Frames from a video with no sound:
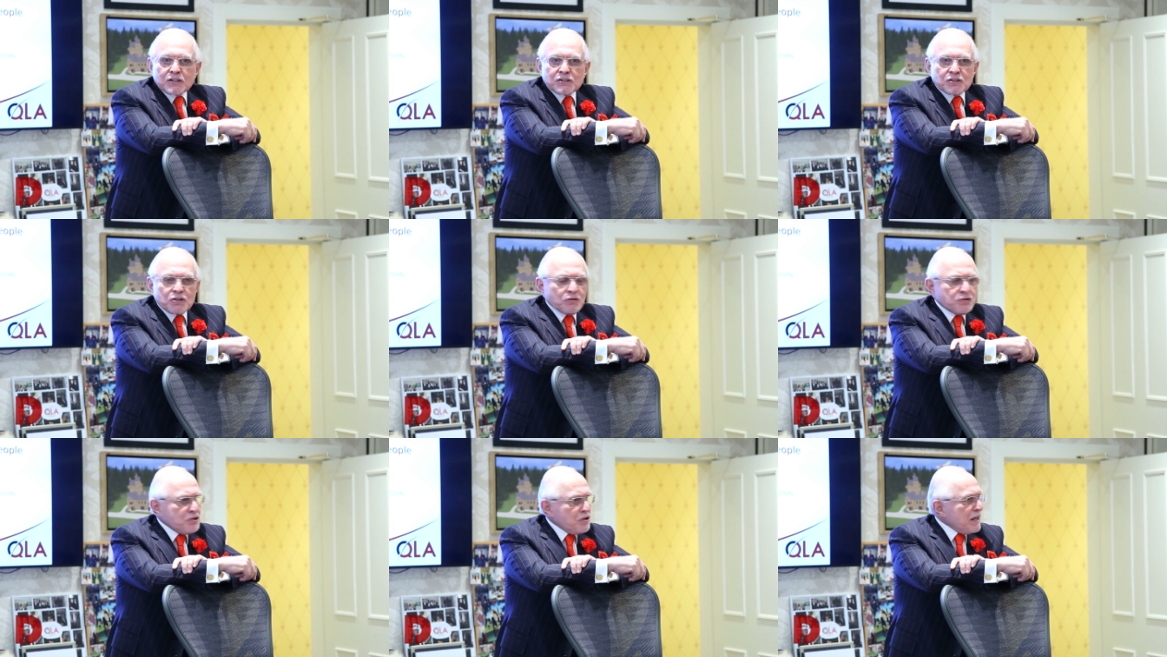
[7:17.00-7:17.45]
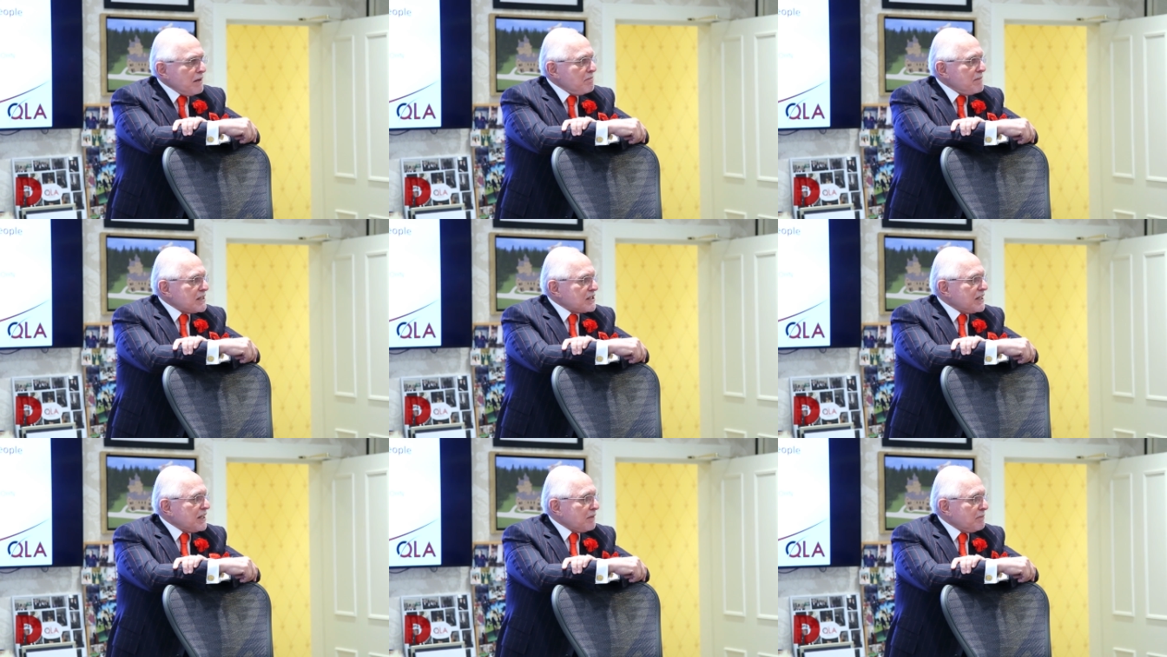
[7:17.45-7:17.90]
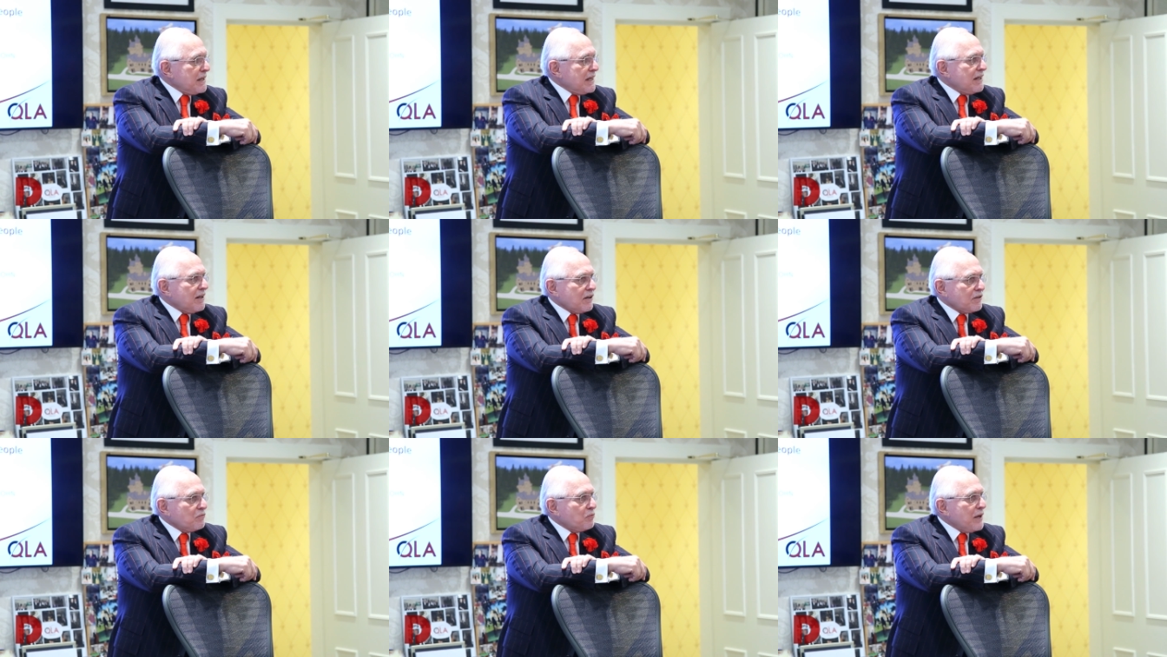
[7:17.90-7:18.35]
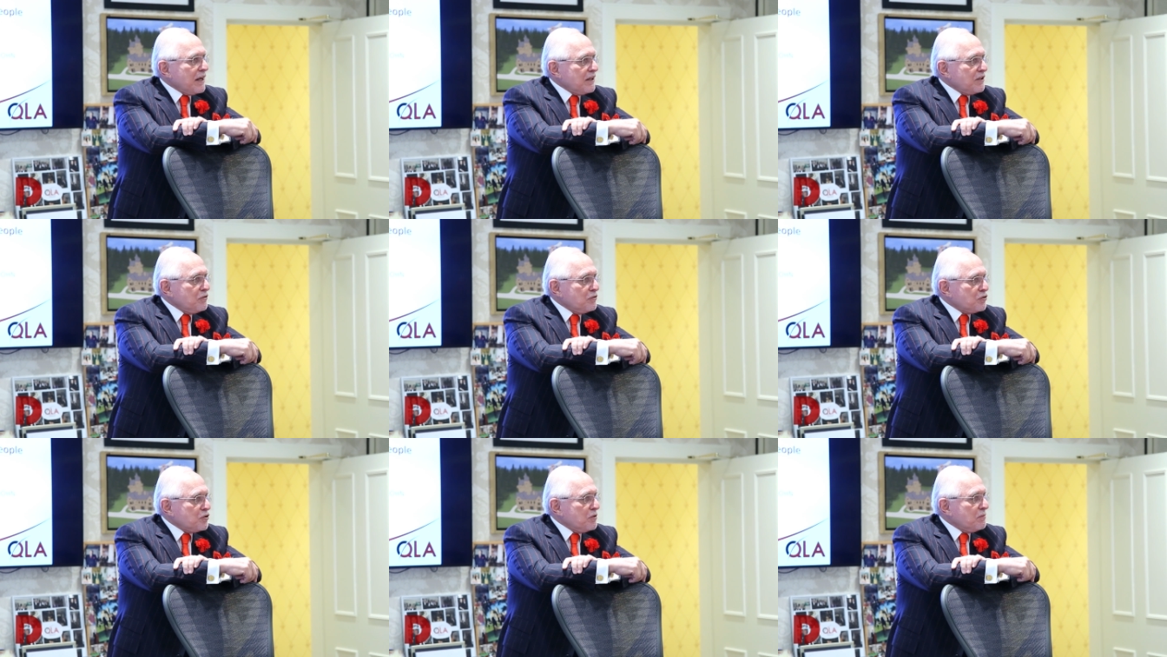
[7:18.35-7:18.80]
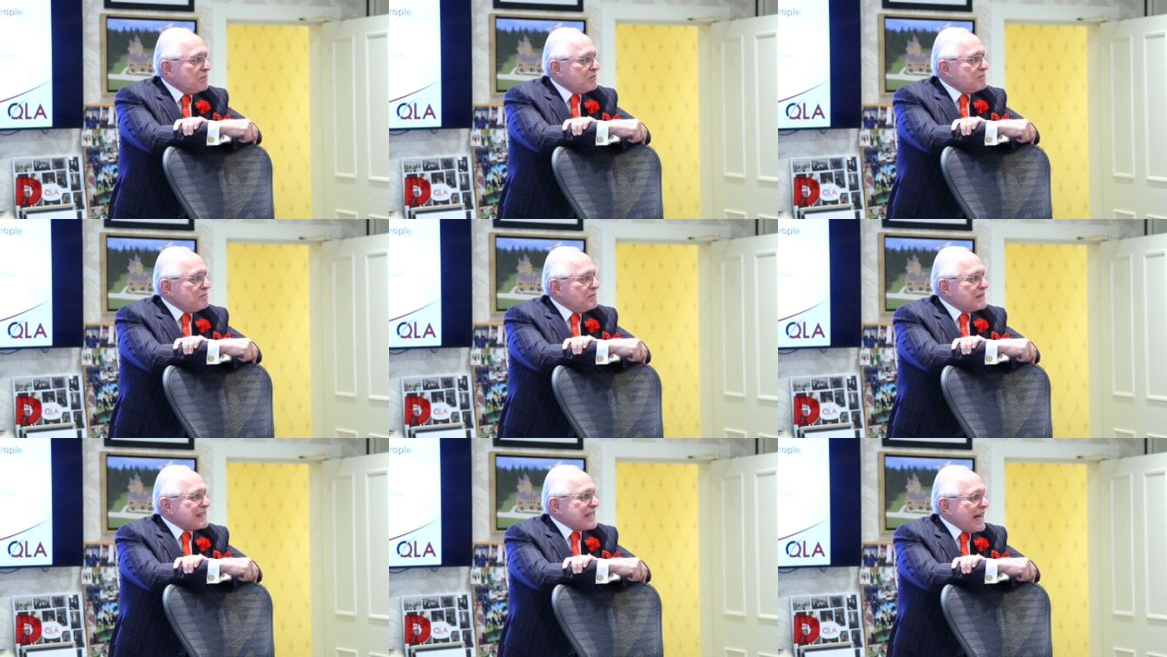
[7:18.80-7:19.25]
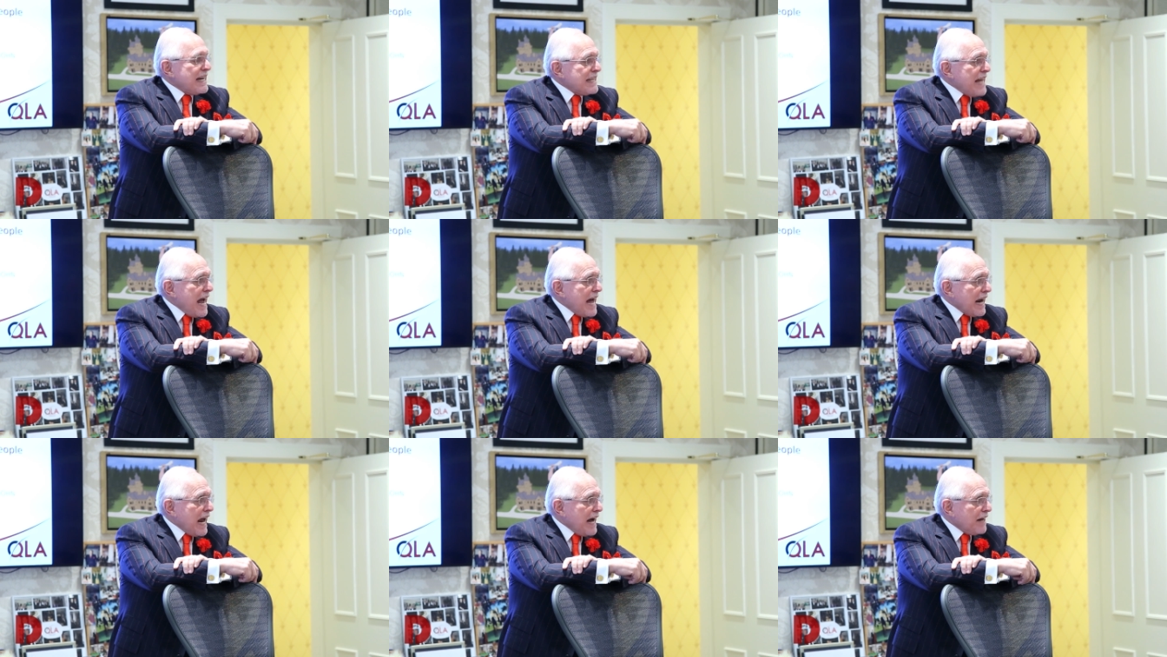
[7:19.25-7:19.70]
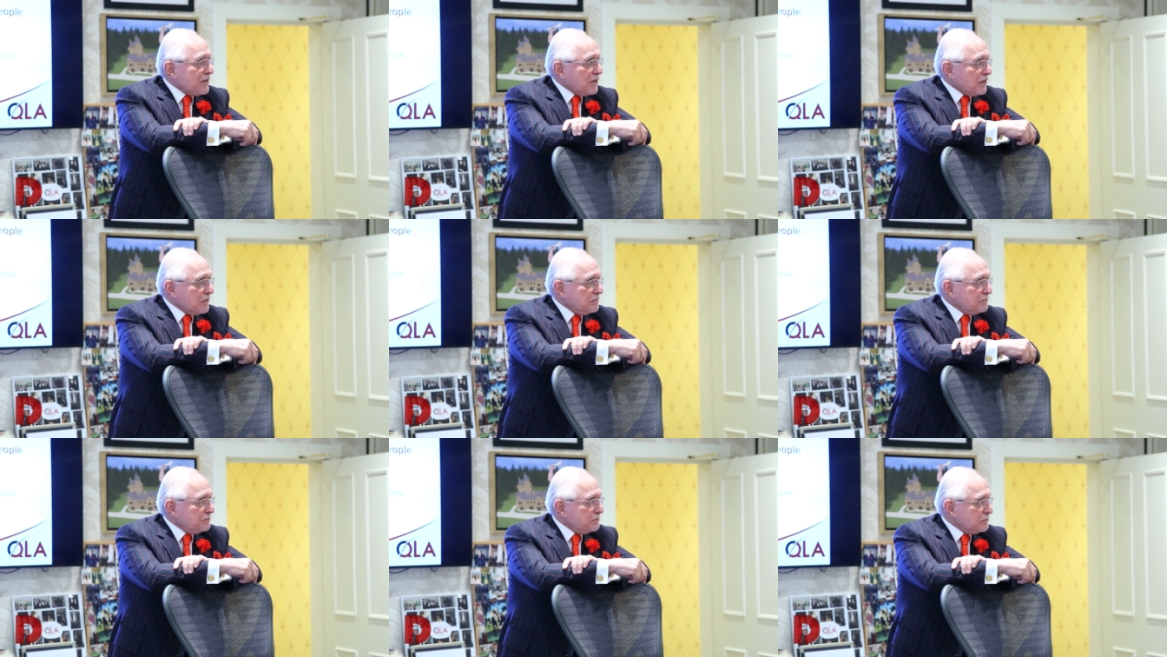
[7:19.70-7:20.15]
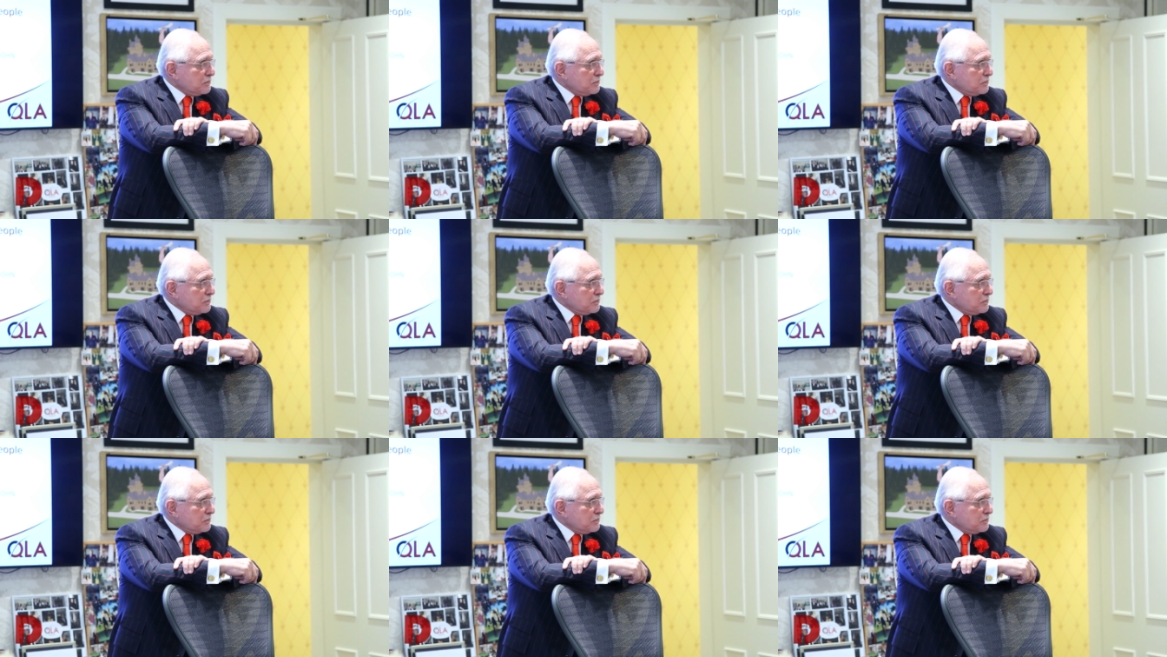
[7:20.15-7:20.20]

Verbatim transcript: So you didn't mishear me on YouTube saying that either.